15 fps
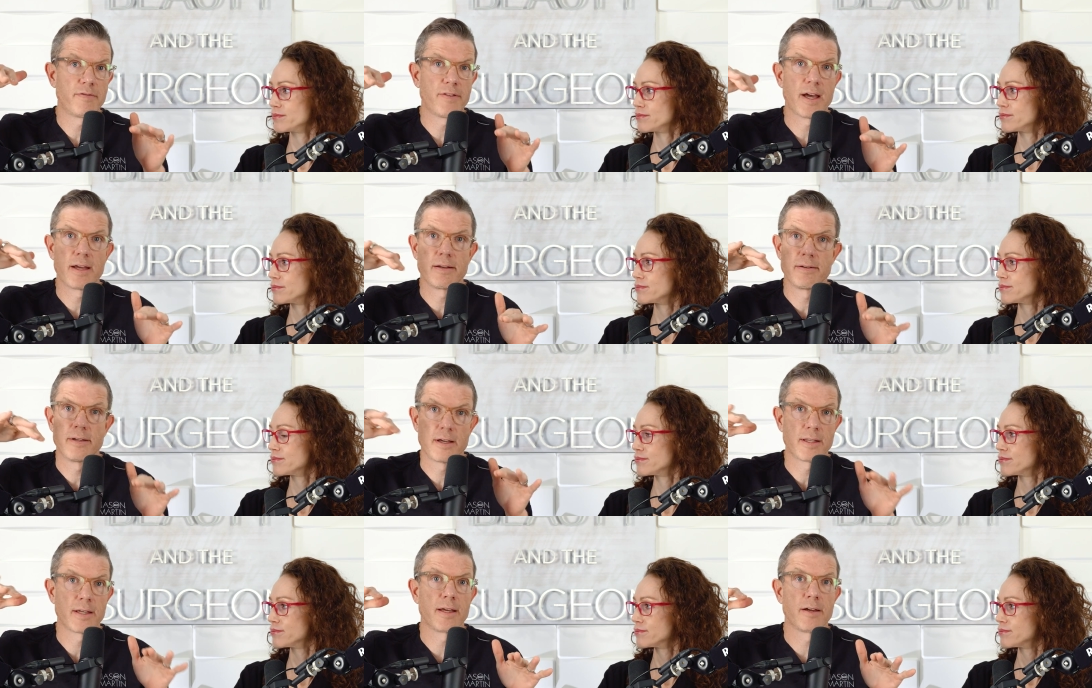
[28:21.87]
Speaker 1: fat,
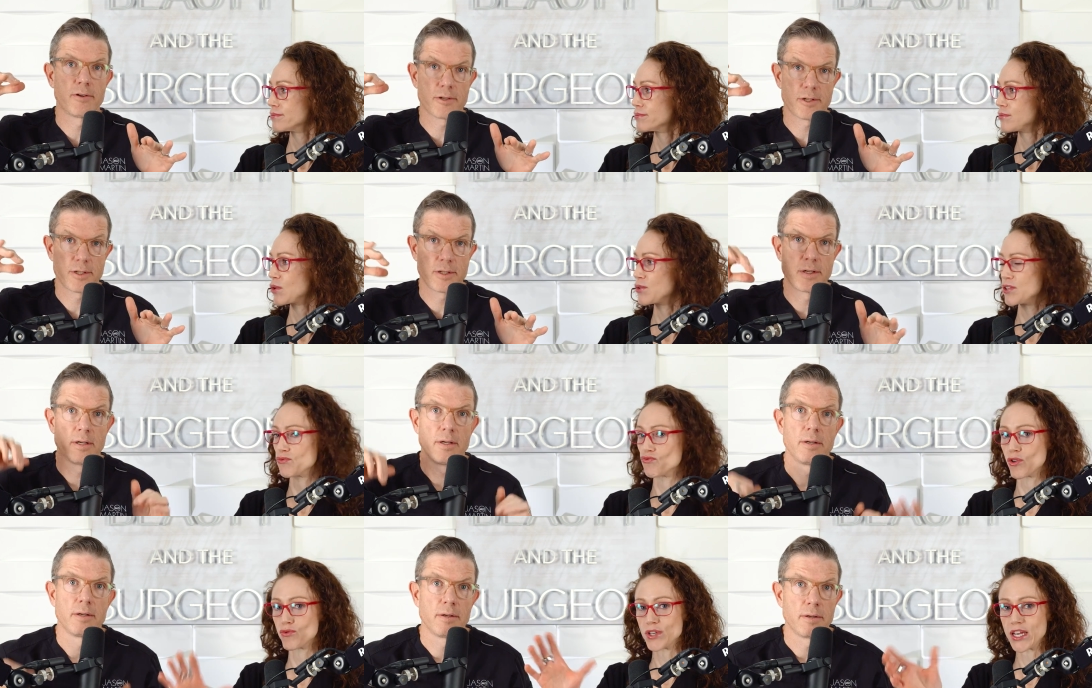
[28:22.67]
nothing else.
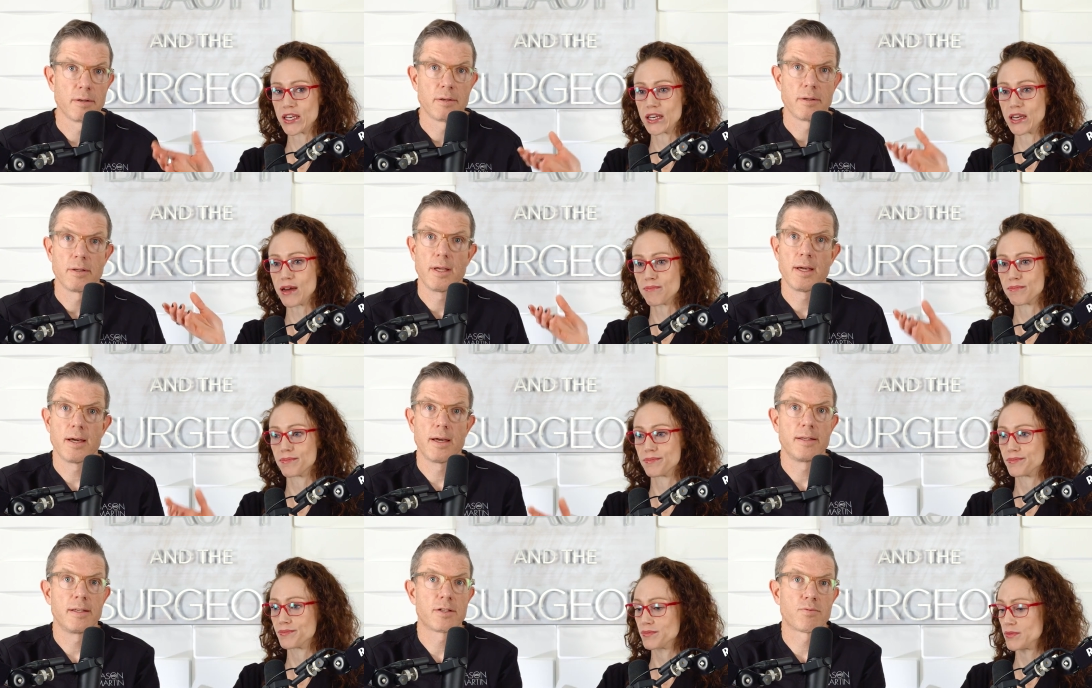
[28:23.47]
just
Speaker 2: rotate it up.
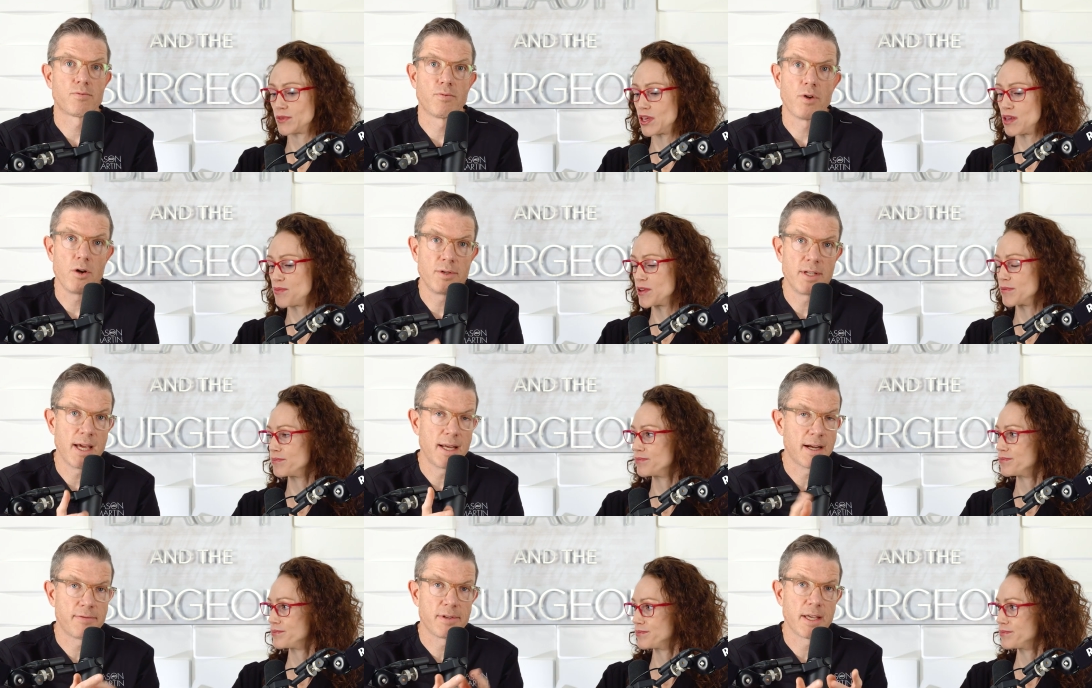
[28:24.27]
Yeah,
Speaker 1: and just
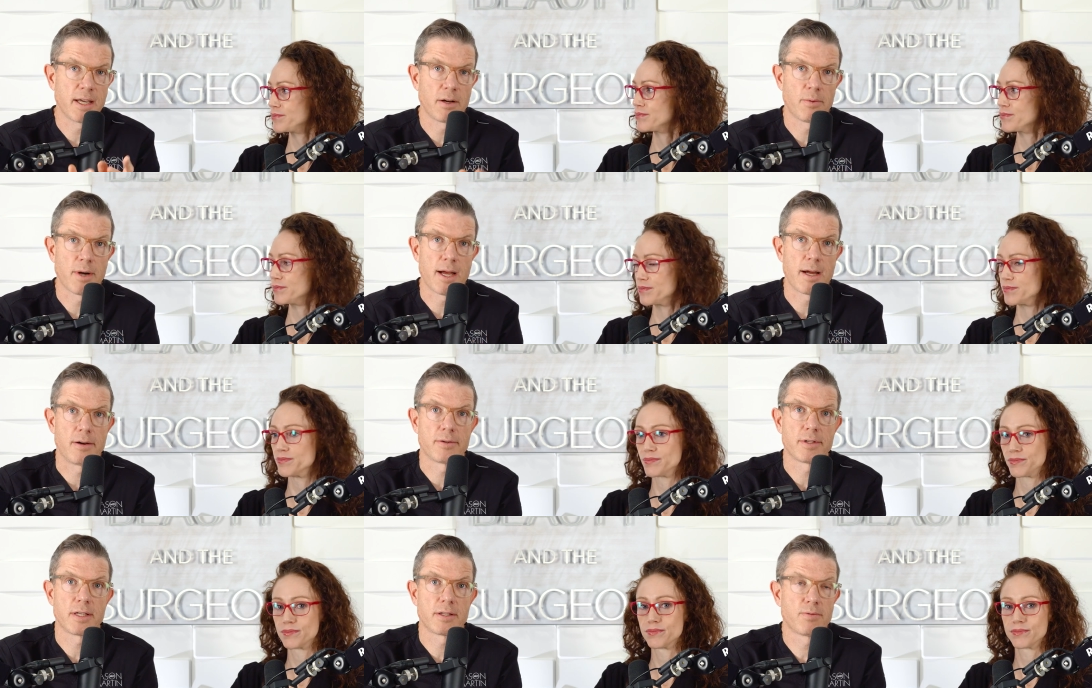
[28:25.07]
rotate everything
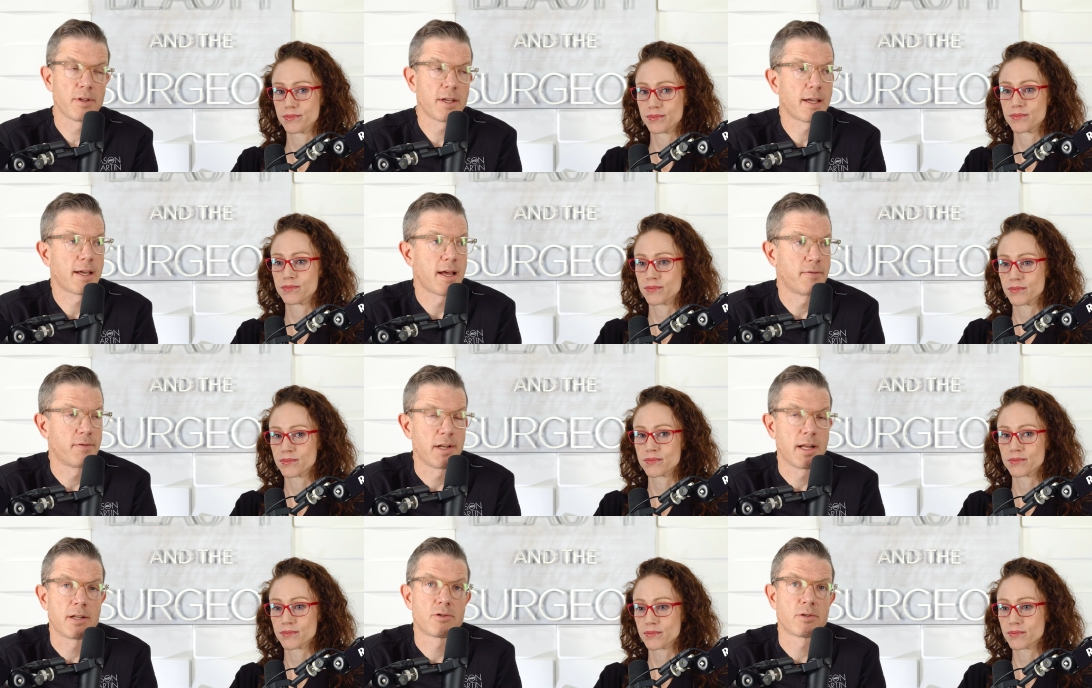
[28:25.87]
around. Mm-hmm. It's really kind of
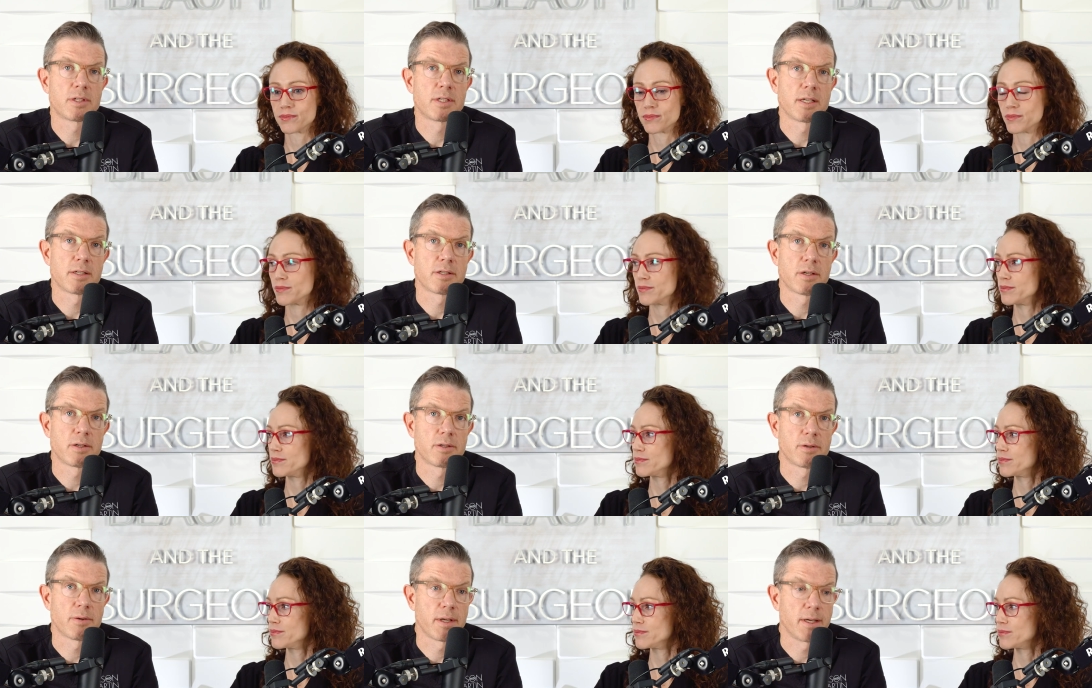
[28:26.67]
an interesting
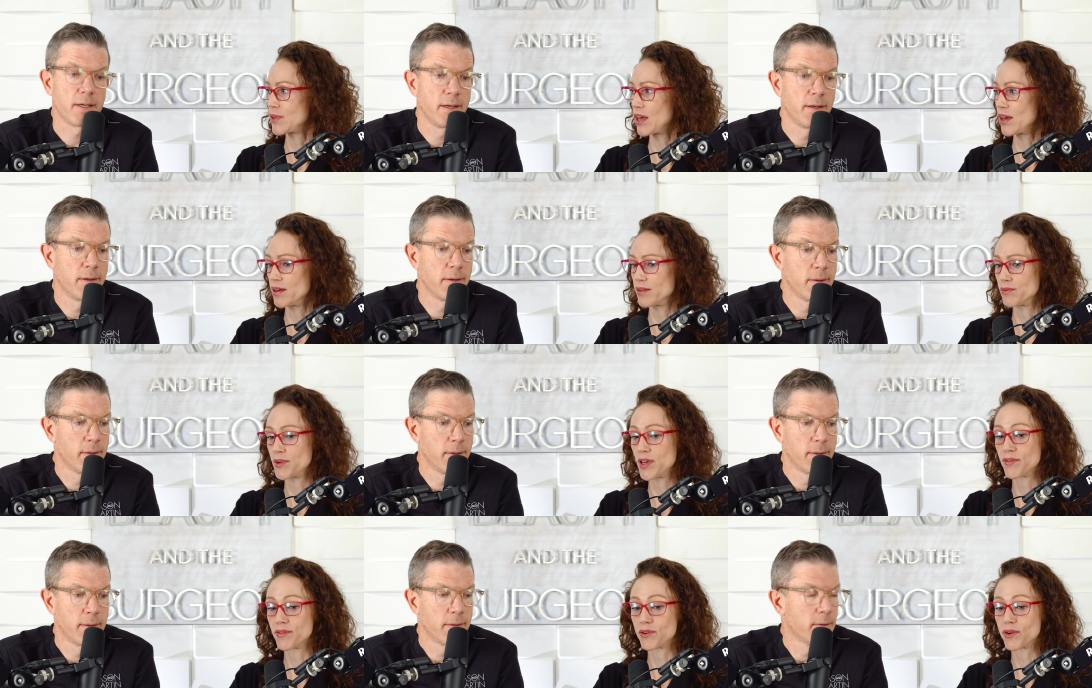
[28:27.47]
surgery.
Speaker 2: Yeah,
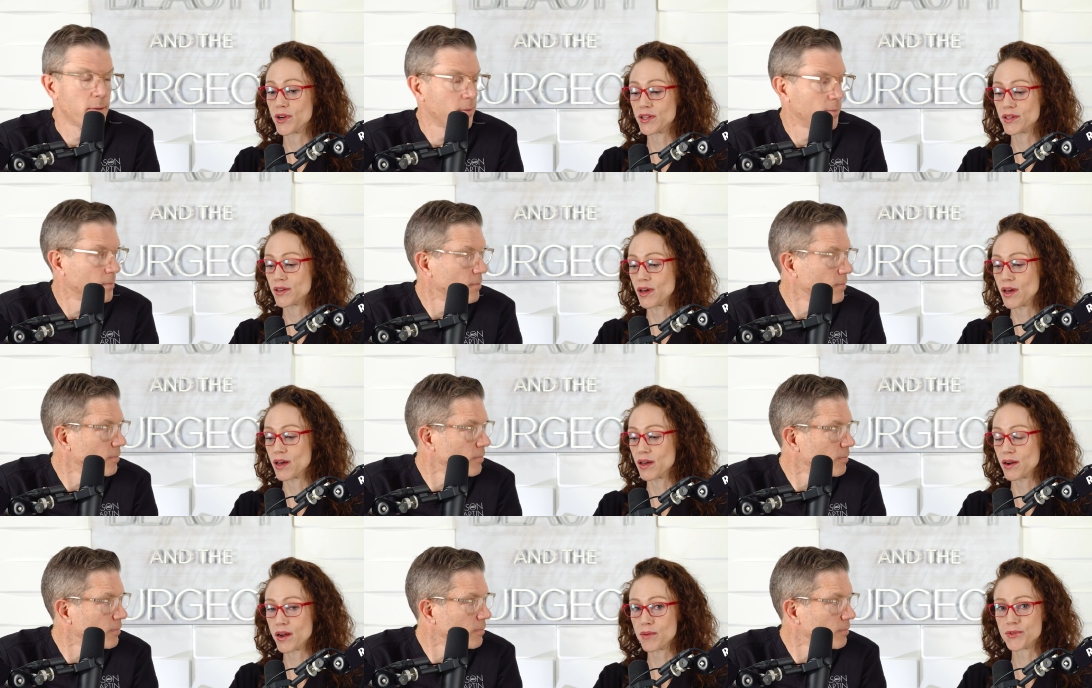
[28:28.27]
we have a great uh,
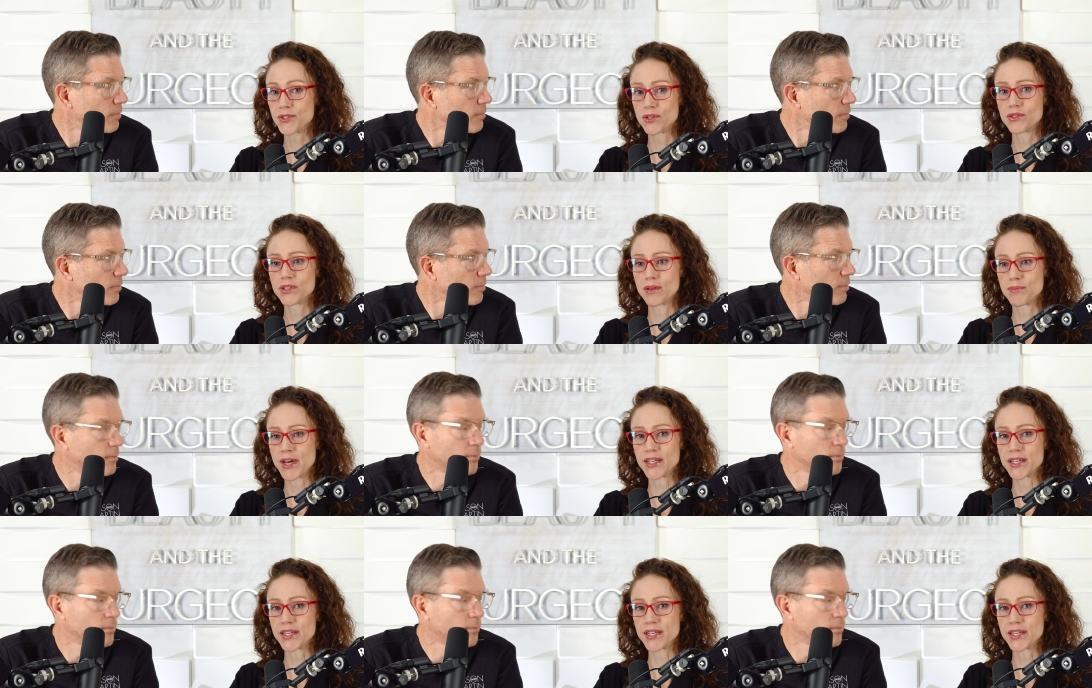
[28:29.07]
our episodes on